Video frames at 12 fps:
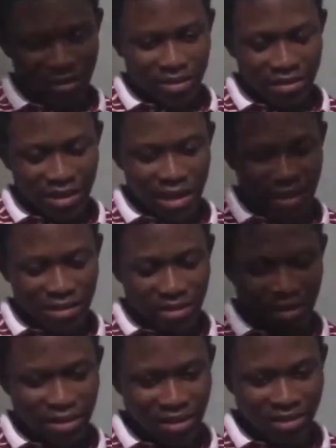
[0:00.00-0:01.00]
that
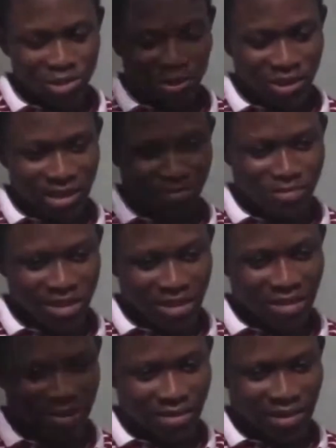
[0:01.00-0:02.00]
thing shouldn't be
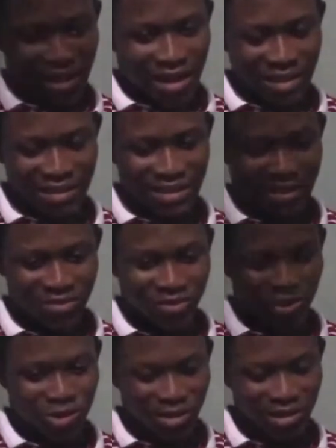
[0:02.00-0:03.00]
as
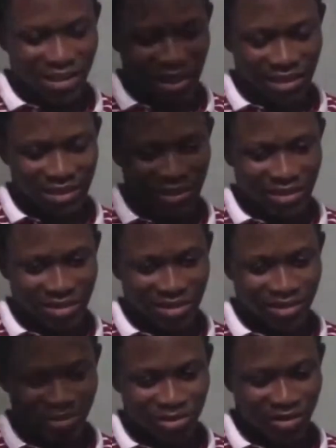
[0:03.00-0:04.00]
difficult as
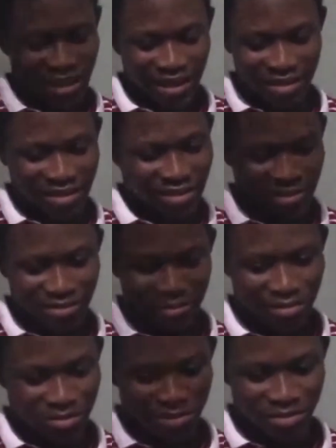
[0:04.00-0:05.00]
like
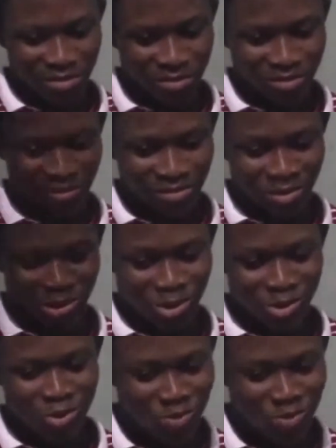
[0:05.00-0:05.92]
you may